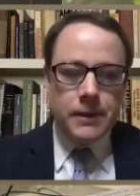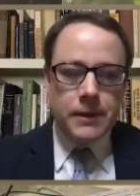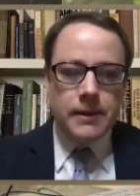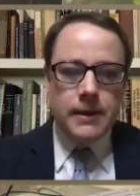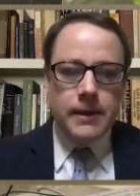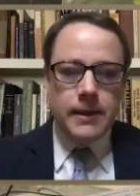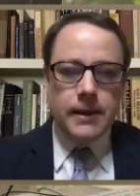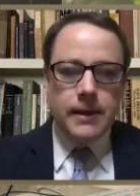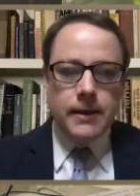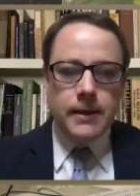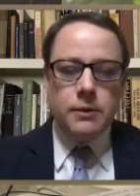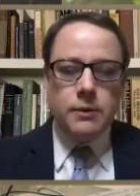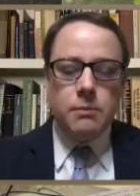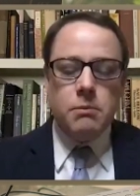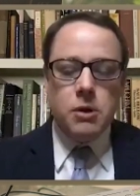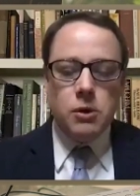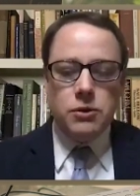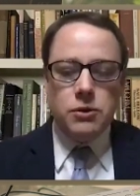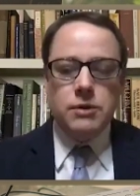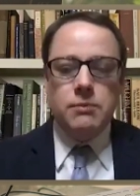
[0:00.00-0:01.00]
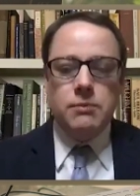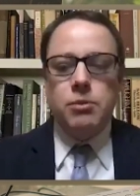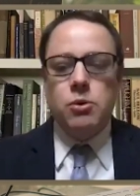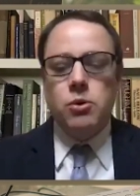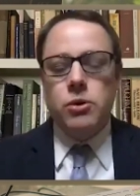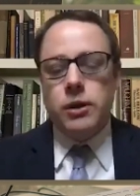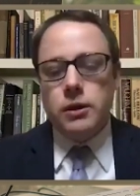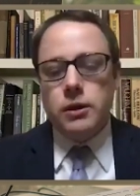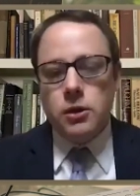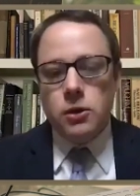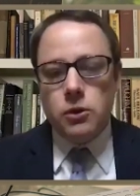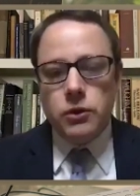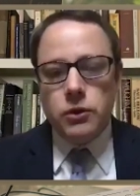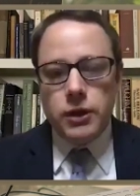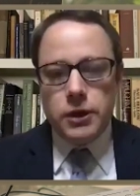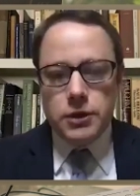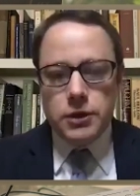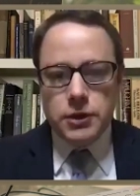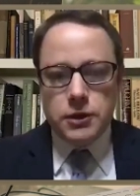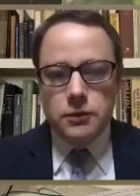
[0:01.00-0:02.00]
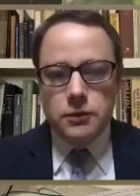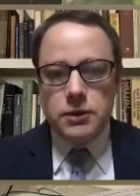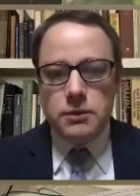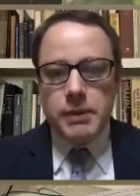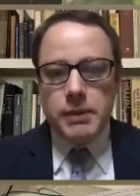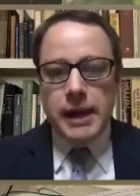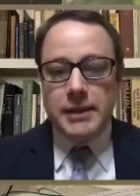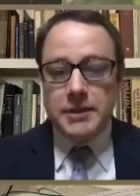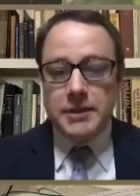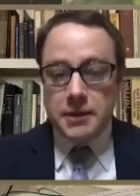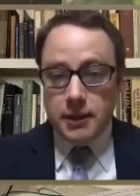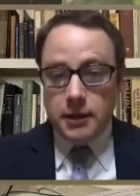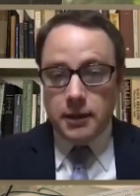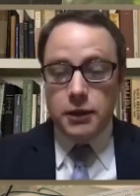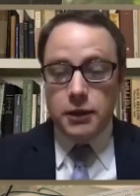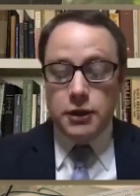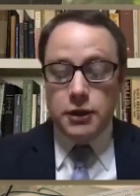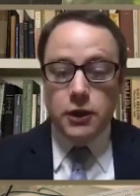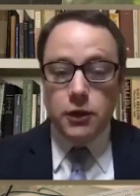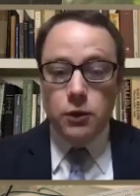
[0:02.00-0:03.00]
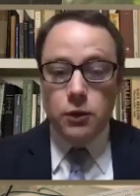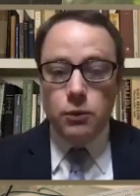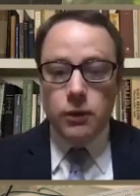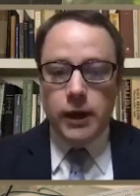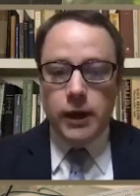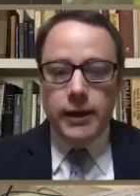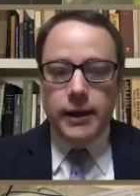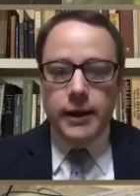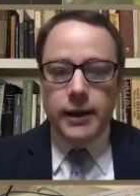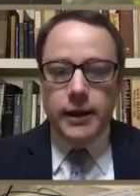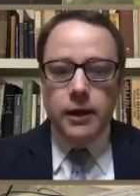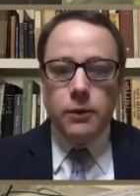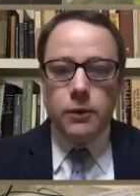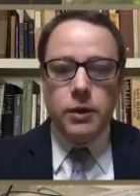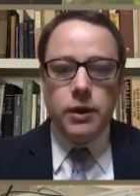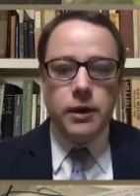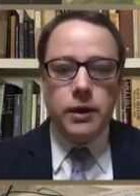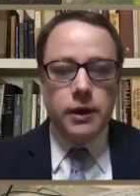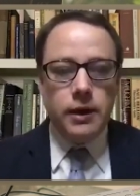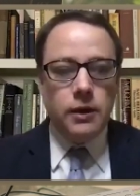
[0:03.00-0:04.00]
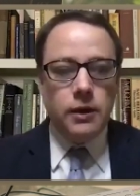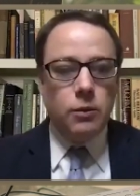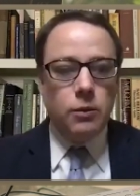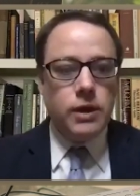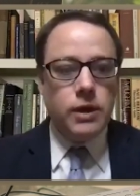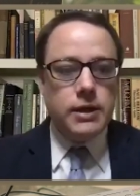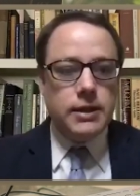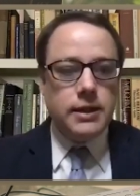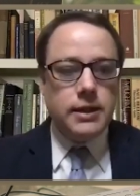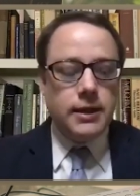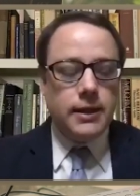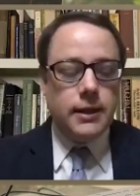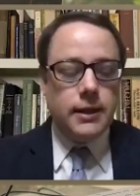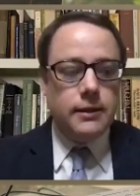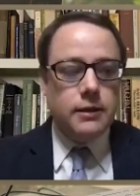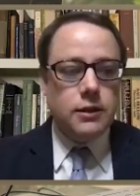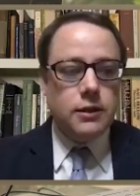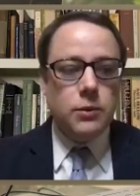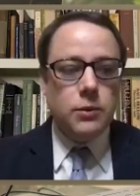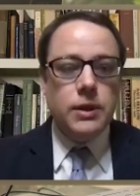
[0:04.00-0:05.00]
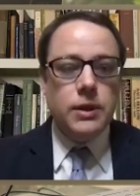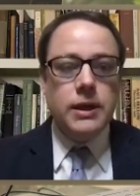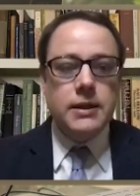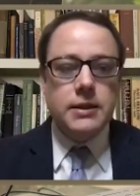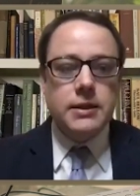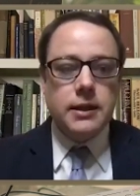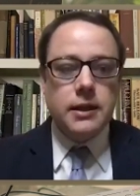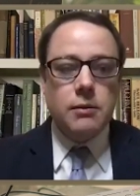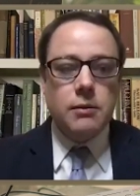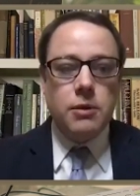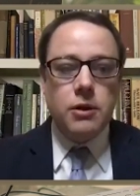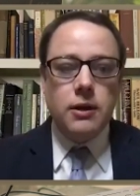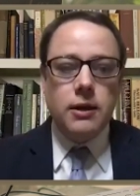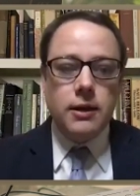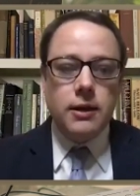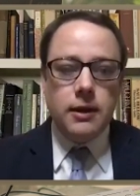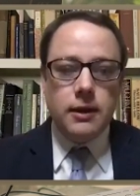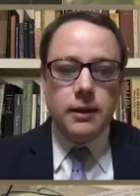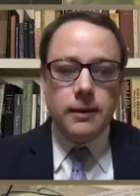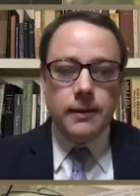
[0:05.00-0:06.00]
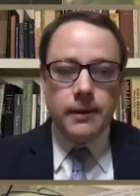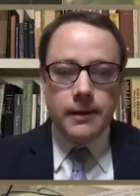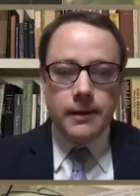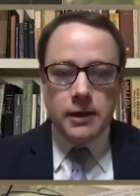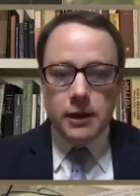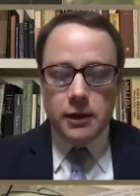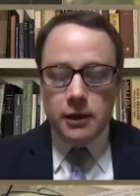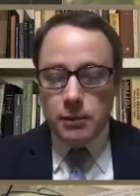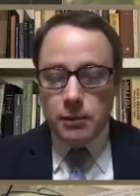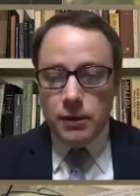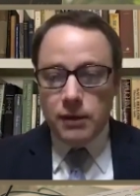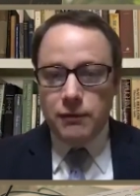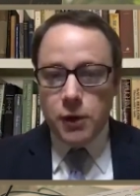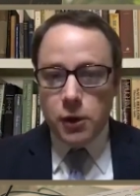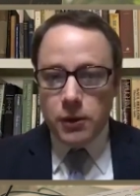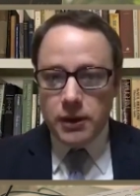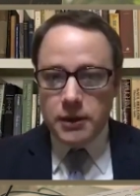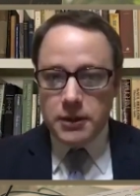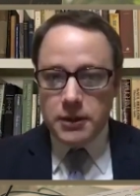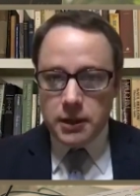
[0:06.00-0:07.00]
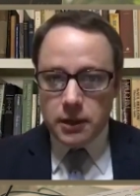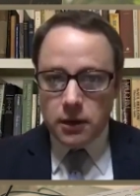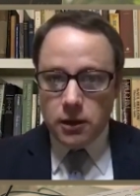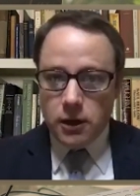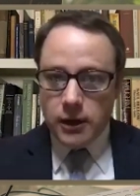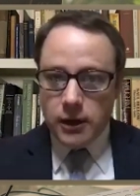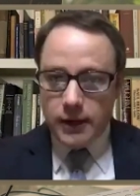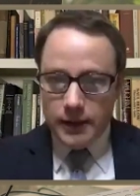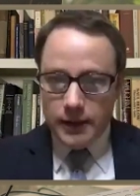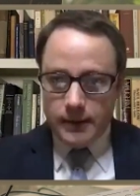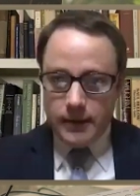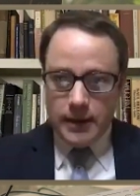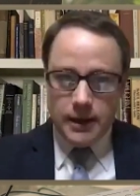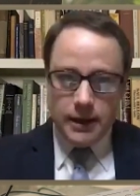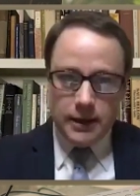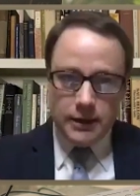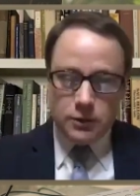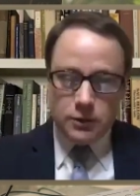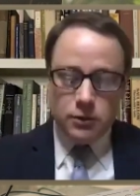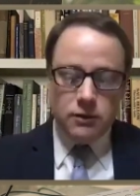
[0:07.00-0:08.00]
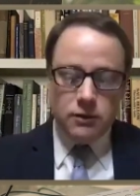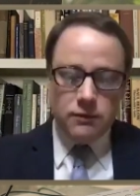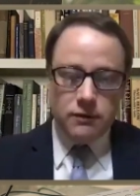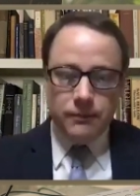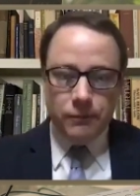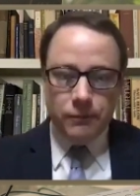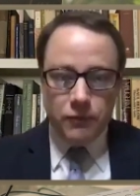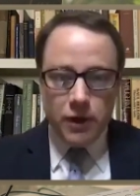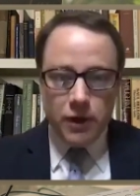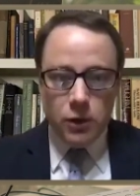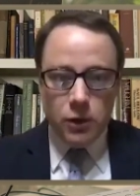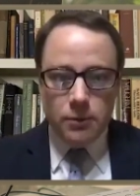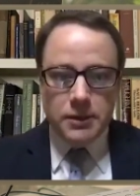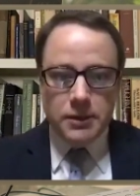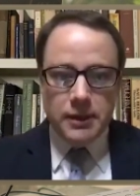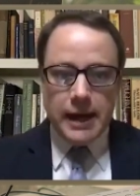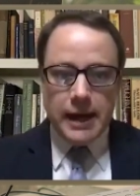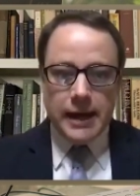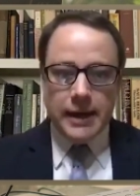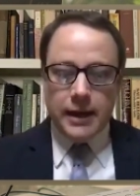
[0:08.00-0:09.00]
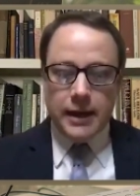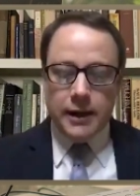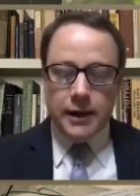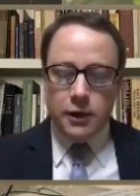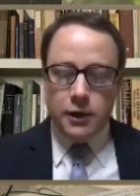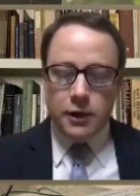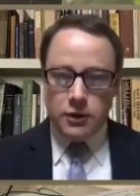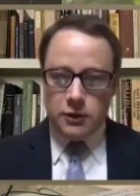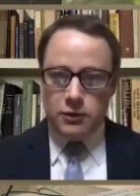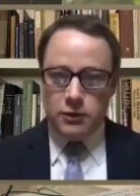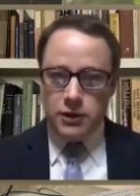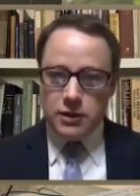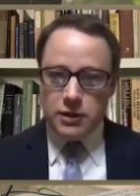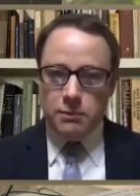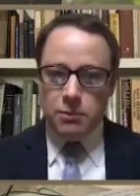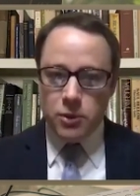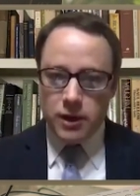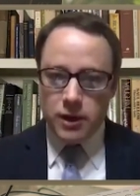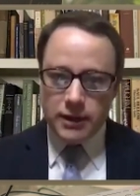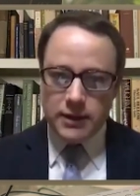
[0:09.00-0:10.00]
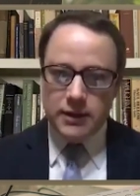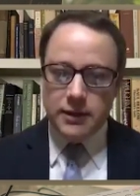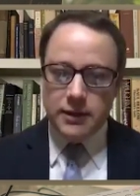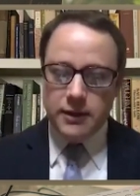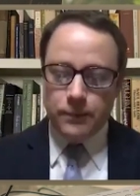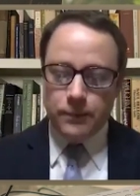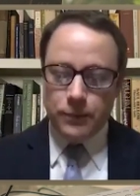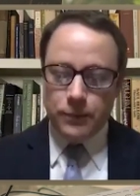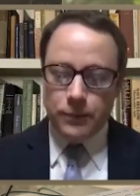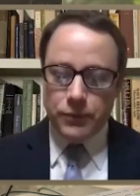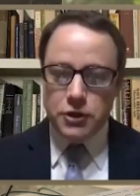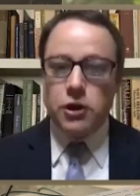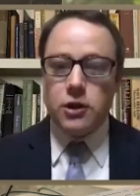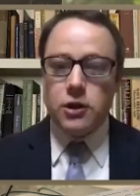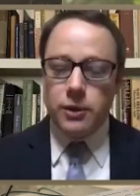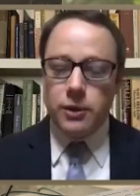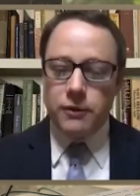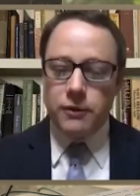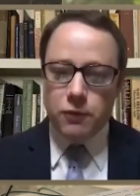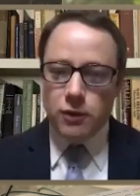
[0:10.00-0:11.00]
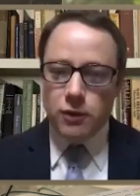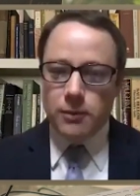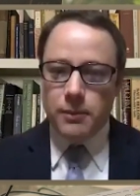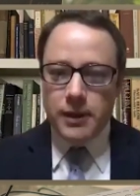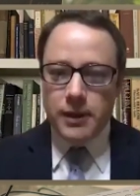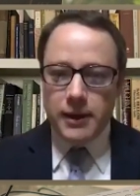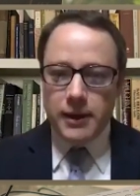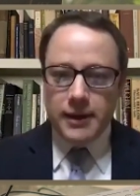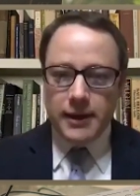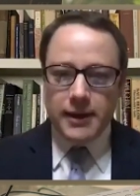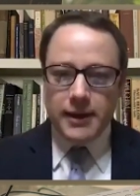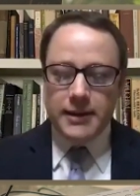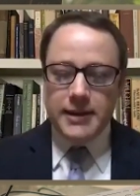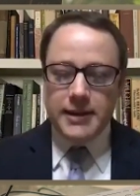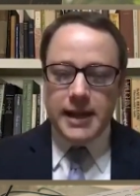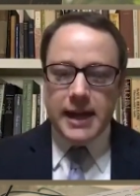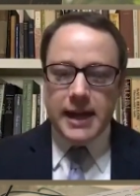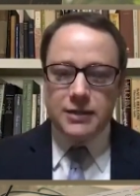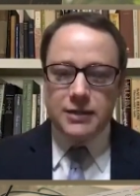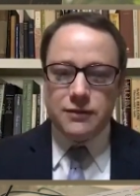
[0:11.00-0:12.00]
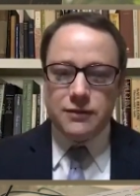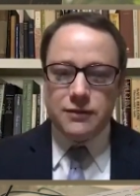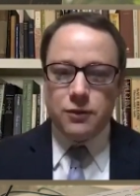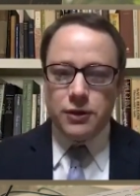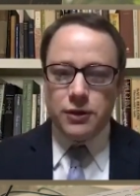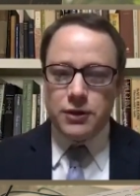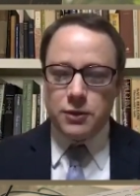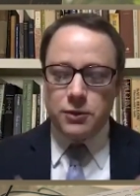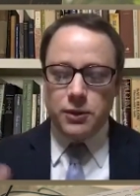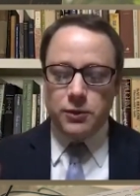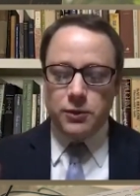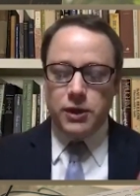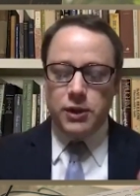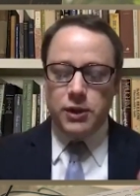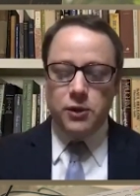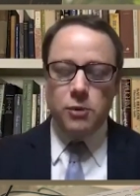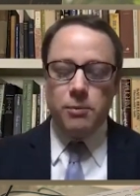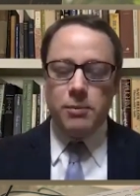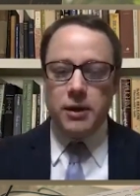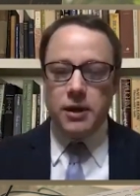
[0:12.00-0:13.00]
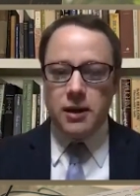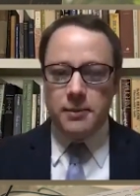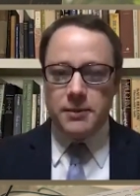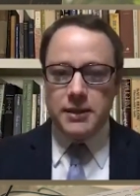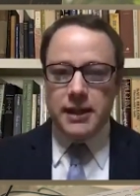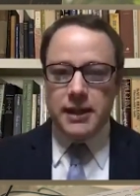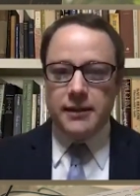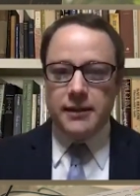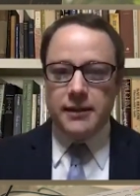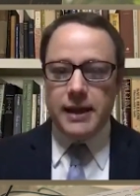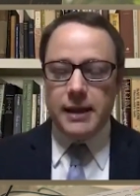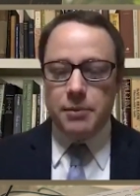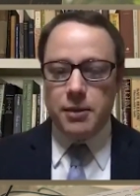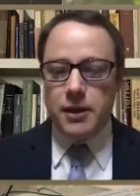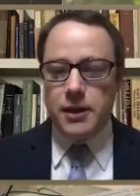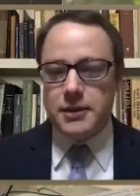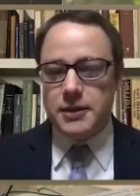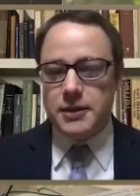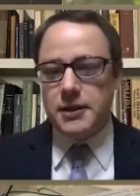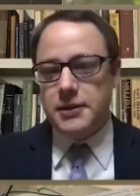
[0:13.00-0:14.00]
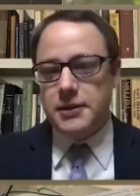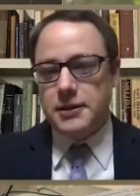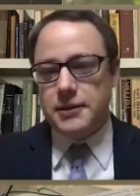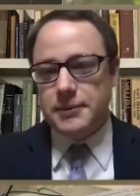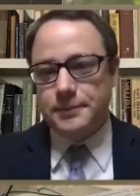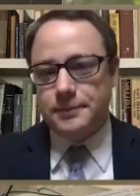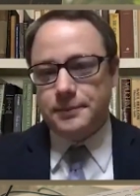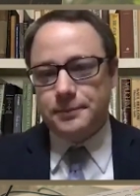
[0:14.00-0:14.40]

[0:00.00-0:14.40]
the uh, the most important local issues in Pasadena to you right now? What what uh, do we as a community need to be focusing on? And and as sort of a follow up to that, I notice you're just appointed to the the charter reform uh, task force. So, what are you hoping comes out of that process?